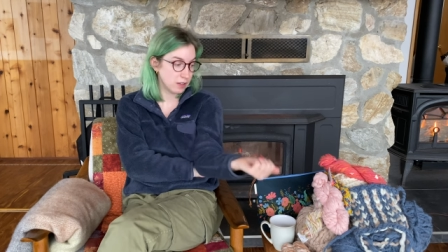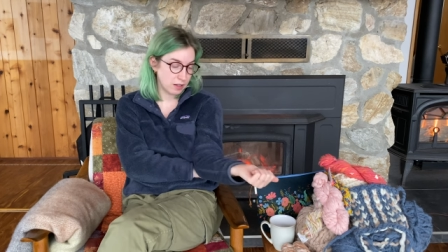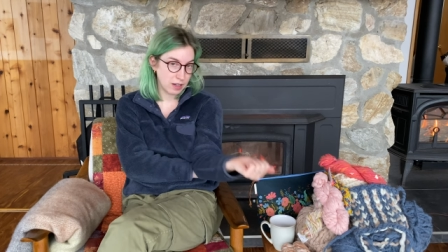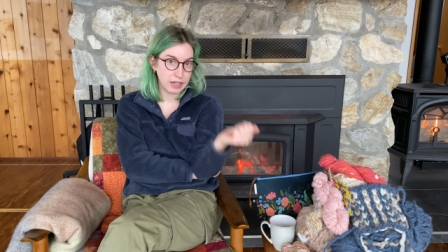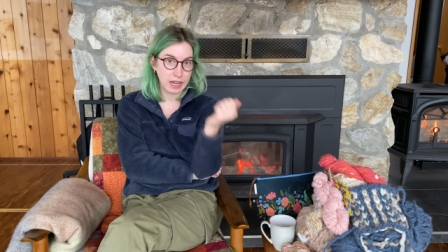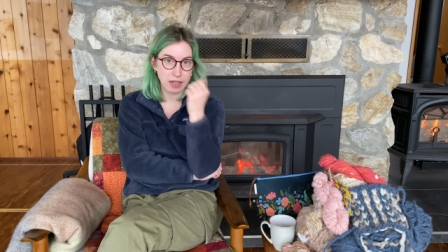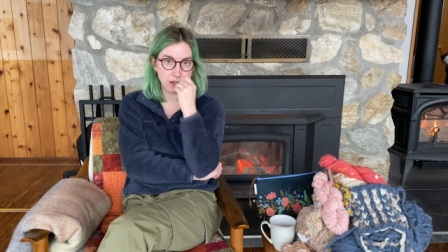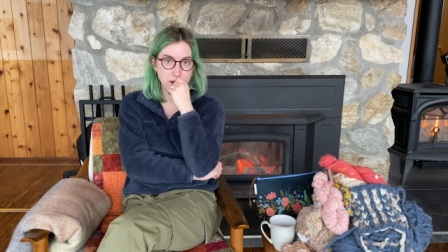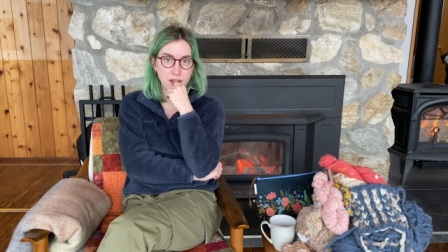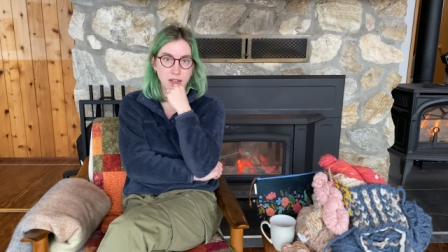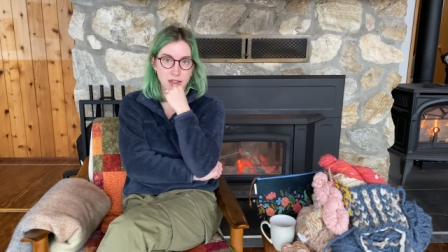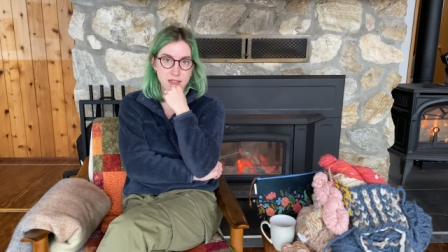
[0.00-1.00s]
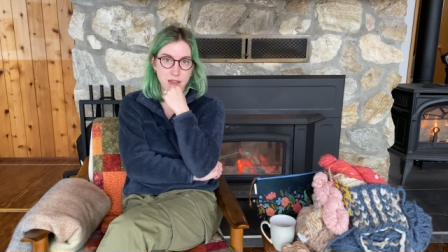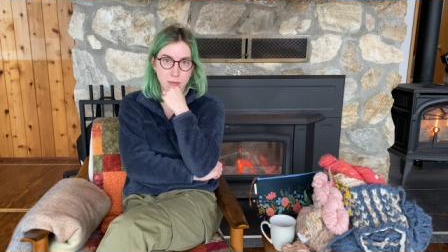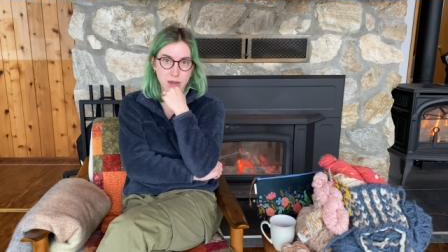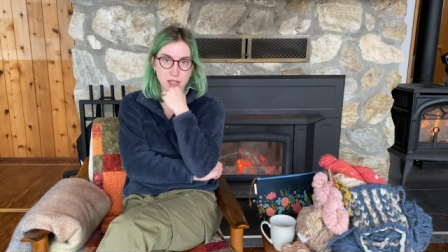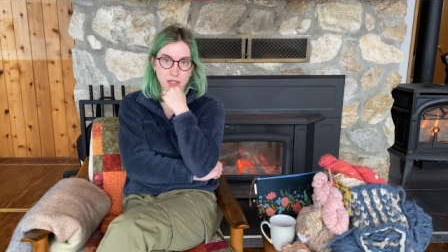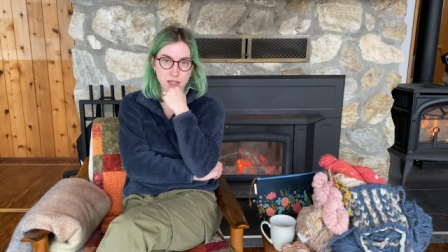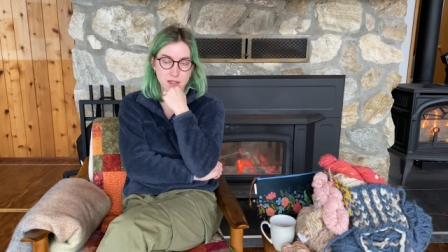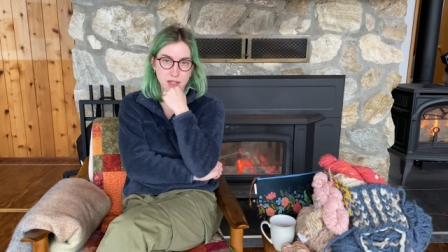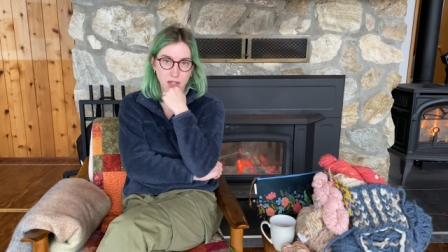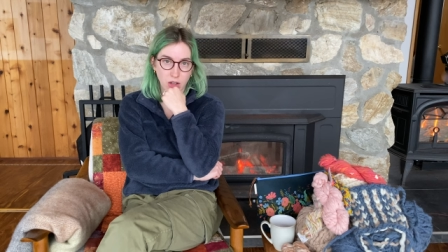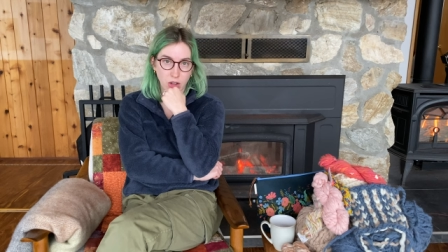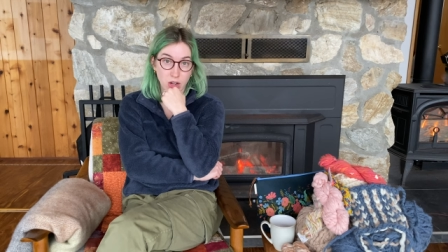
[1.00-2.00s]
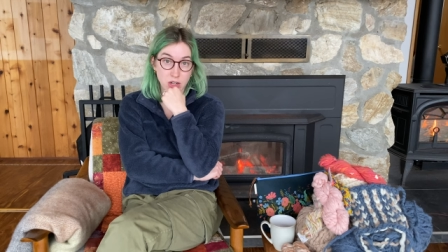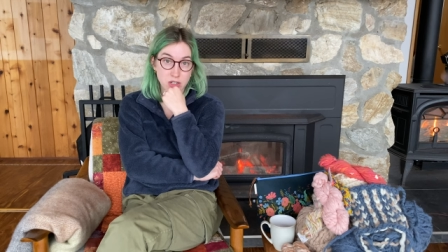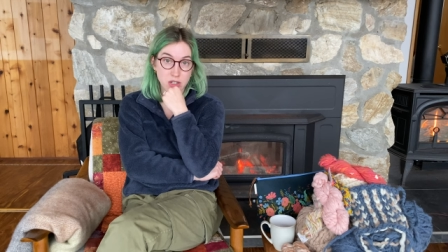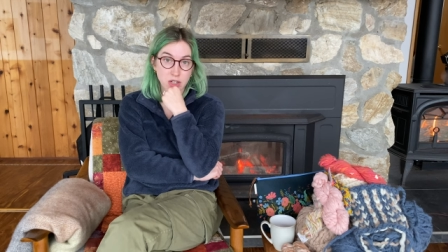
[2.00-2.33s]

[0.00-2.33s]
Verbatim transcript: Again, uh, same idea as knit collage.